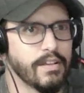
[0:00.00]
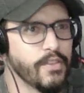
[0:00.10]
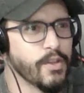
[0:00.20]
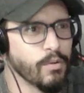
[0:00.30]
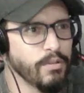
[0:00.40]

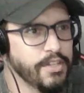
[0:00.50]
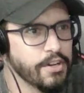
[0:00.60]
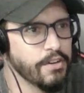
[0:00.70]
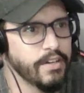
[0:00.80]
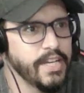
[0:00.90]
the only
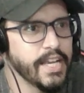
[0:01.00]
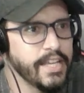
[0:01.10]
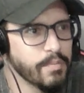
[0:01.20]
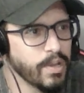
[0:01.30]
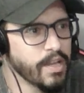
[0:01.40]
current
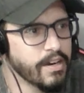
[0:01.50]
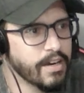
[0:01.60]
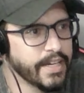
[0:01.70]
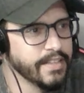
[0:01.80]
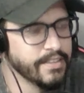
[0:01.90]
Yankee player
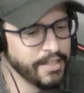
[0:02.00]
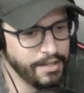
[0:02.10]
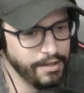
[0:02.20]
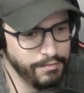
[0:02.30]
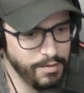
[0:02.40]
I can think
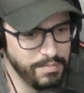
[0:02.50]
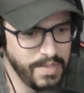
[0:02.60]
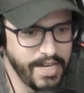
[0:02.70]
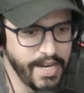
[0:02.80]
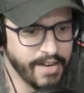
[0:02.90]
of would
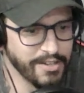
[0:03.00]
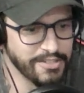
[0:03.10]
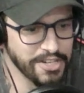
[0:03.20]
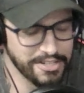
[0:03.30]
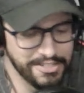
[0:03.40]
be Aaron
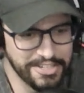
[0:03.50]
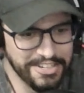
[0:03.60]
Judge.